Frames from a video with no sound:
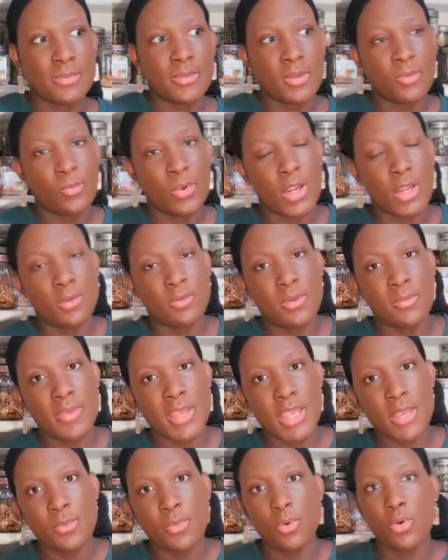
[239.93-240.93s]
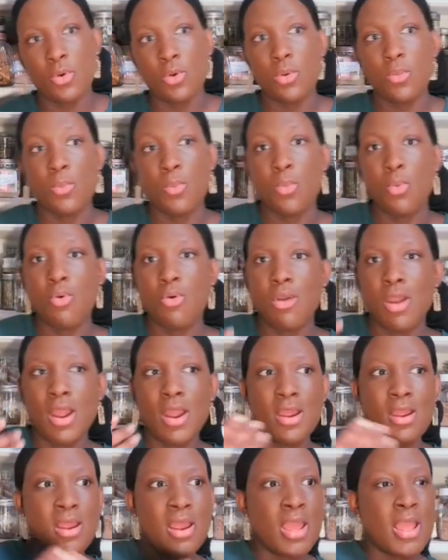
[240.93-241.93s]
I've been working with people
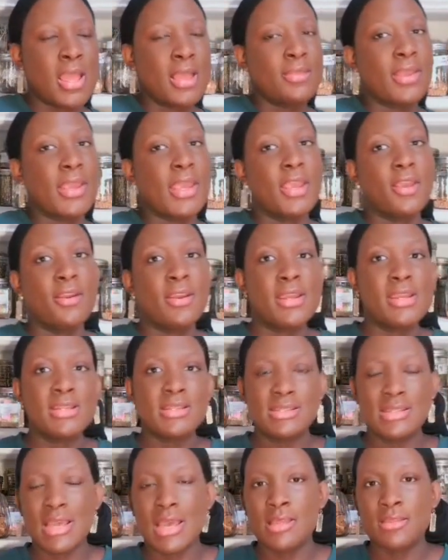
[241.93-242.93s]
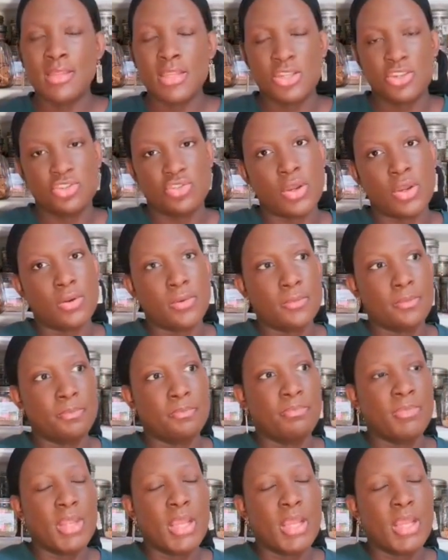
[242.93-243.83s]
more, the areas that they struggle.